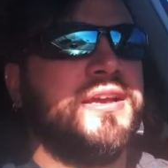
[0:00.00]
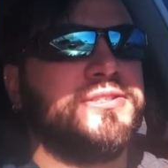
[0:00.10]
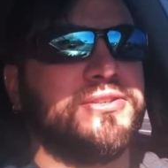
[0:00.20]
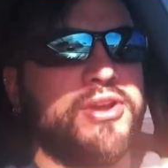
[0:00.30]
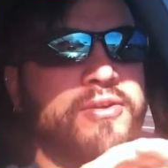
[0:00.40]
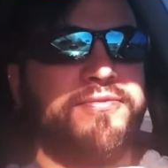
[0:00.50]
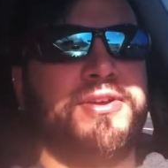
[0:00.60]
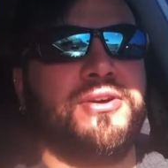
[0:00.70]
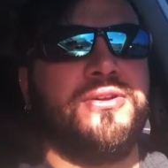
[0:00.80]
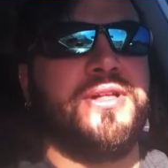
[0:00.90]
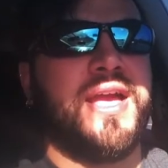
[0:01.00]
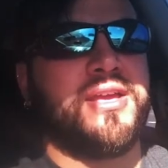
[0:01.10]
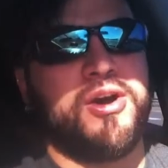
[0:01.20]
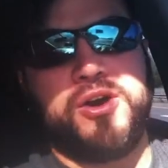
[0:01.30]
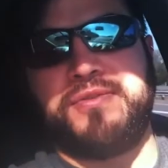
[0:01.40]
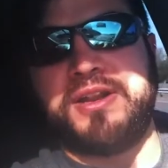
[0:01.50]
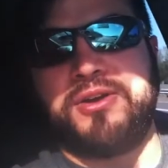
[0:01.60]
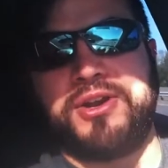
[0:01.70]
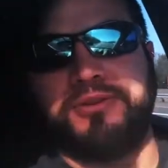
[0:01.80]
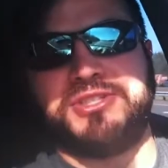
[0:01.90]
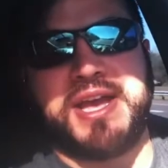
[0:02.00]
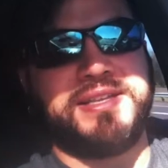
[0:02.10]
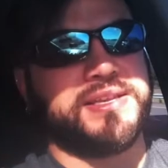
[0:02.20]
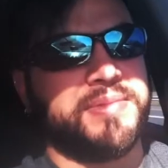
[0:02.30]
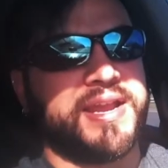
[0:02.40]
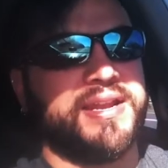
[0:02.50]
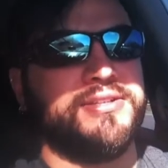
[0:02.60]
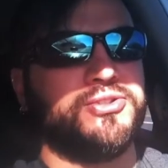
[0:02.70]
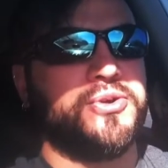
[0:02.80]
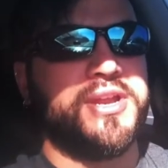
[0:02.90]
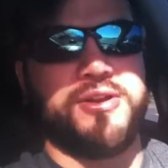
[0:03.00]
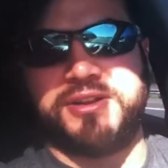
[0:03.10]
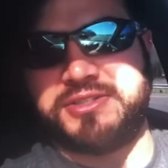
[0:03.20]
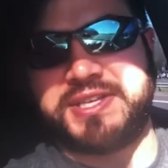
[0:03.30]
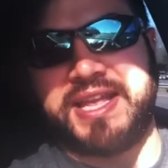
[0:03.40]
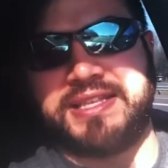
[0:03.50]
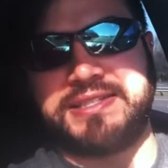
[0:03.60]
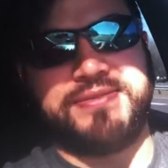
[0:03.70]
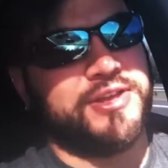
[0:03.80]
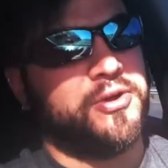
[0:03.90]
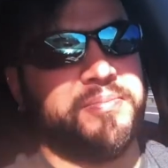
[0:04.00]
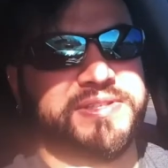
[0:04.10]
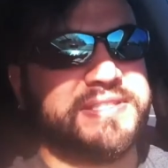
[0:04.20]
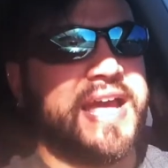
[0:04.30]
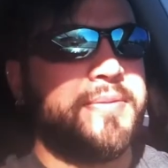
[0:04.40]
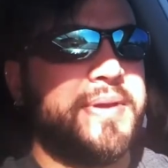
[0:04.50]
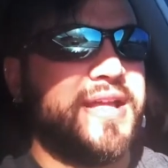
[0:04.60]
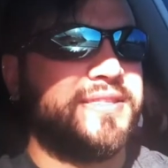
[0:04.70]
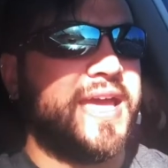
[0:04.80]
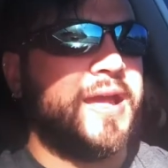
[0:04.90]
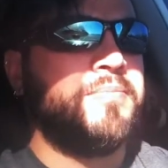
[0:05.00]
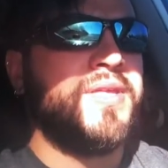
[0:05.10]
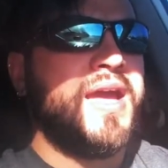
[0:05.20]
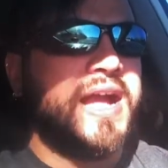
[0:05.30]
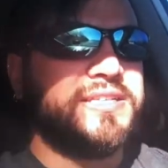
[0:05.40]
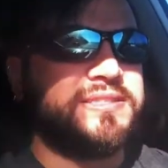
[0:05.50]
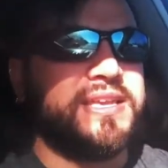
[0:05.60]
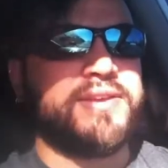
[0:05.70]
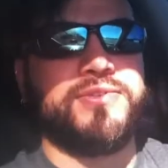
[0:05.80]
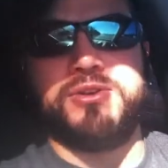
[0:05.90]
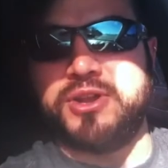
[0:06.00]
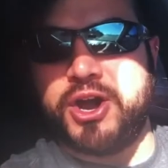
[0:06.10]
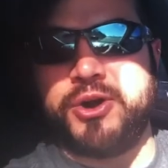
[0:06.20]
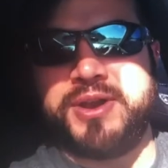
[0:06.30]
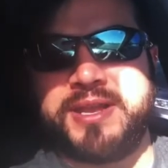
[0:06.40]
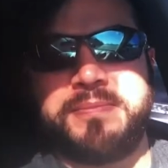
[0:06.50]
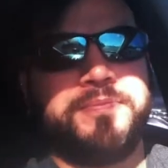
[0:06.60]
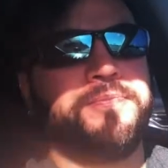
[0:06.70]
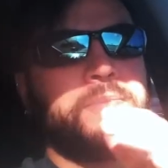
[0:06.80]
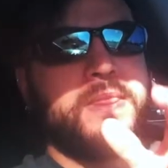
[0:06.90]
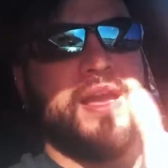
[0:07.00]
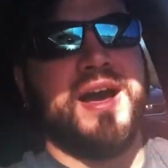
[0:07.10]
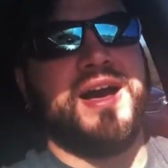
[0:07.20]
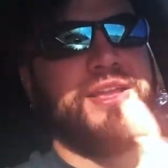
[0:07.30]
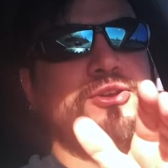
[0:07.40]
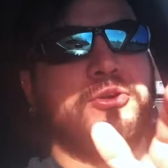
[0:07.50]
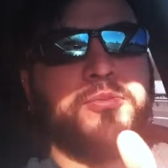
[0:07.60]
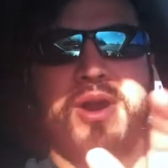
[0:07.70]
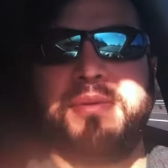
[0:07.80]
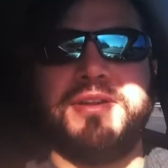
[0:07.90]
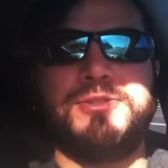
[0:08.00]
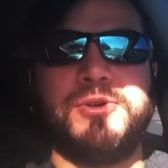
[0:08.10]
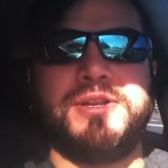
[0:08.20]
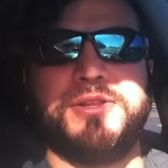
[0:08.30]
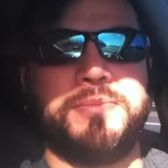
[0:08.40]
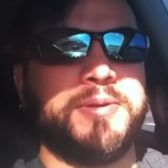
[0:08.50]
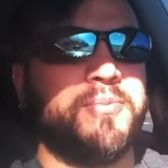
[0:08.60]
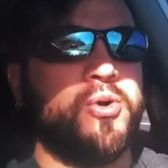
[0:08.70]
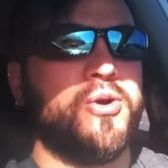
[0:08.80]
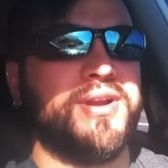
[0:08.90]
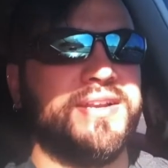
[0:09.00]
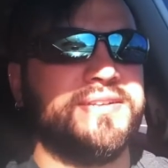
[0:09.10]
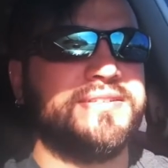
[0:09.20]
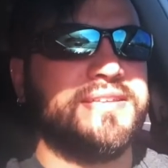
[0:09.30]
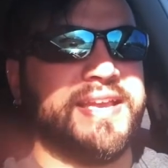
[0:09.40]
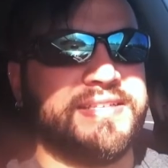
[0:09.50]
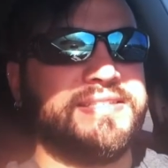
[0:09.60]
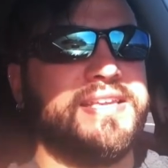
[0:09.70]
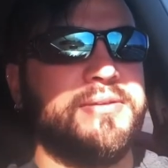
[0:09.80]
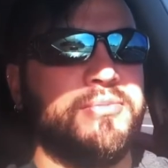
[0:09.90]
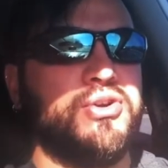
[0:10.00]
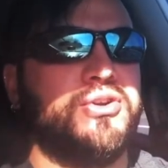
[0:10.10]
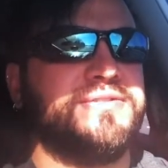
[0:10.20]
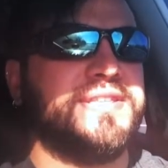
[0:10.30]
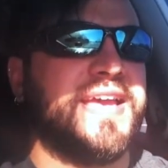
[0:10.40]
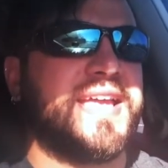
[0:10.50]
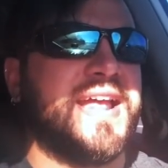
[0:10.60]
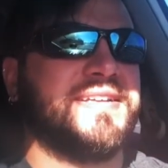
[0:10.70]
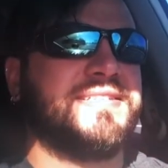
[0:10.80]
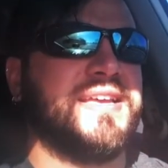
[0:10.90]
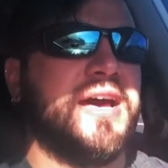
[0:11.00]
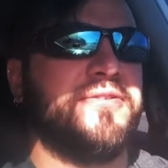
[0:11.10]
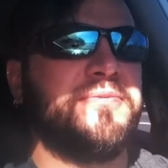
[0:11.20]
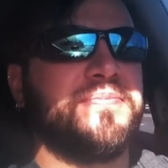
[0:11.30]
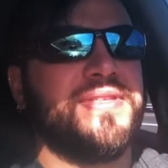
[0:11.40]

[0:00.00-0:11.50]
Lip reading: So don't feel like, oh, if I don't know chess, I'm not going to enjoy or understand this film. It's not about that. I just think if you know it, you'll probably enjoy it a little bit more and like see the moves and that kind of stuff.